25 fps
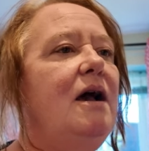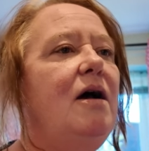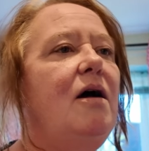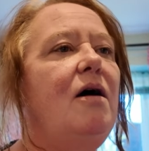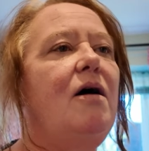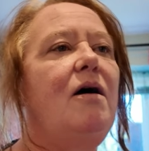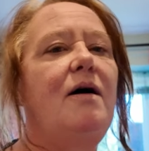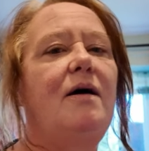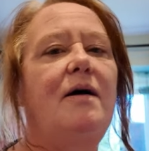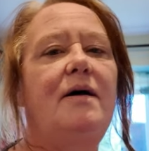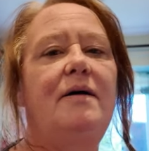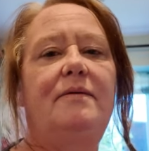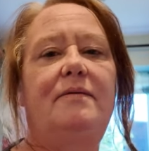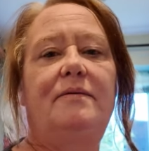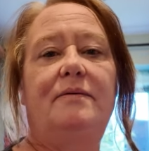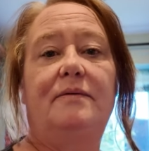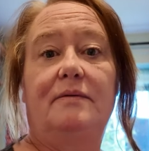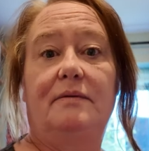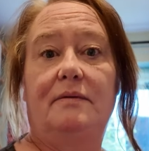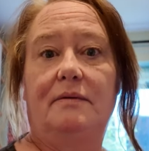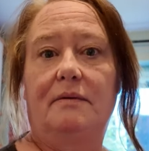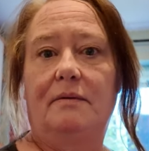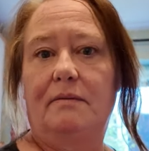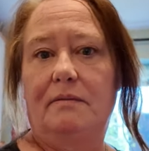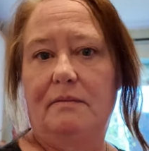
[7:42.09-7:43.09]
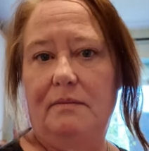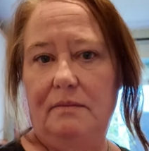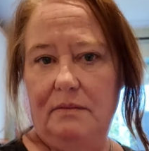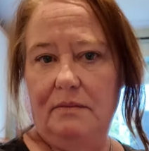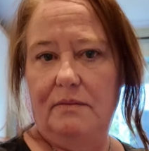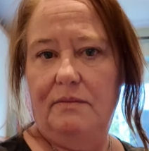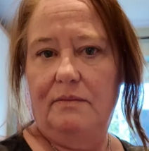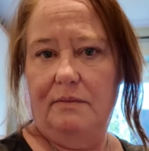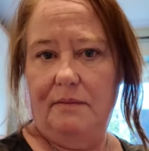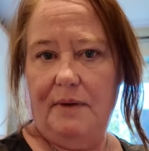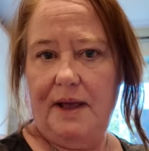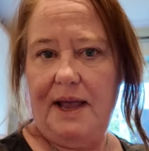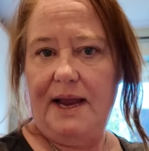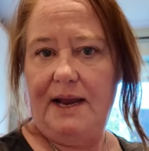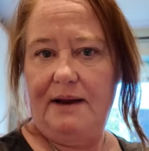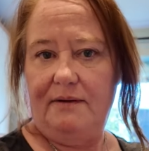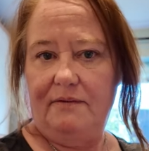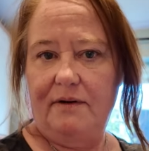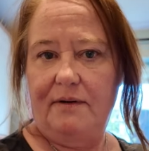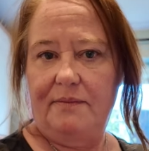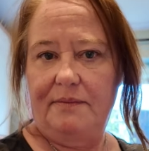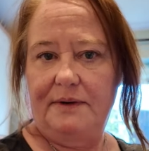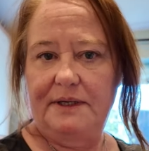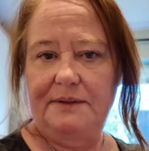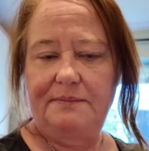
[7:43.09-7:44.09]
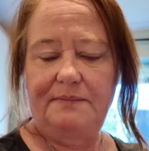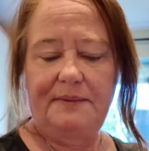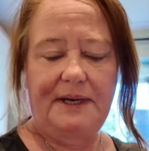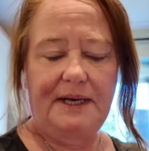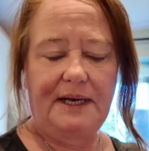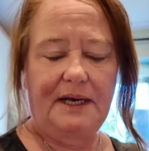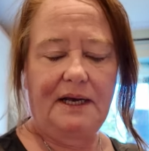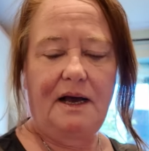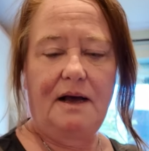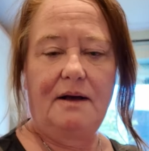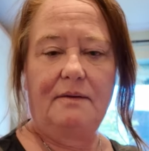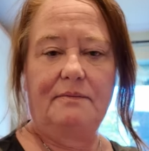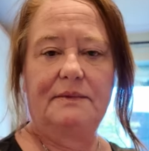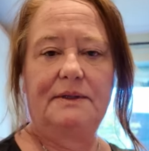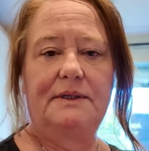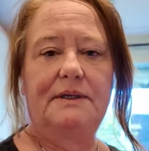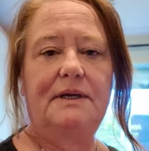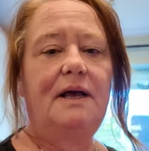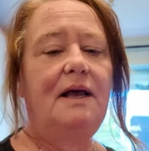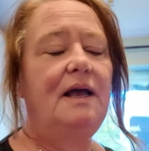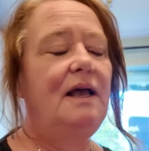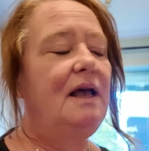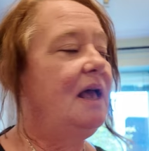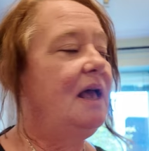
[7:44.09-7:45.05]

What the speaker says: our main rubbish bin comes.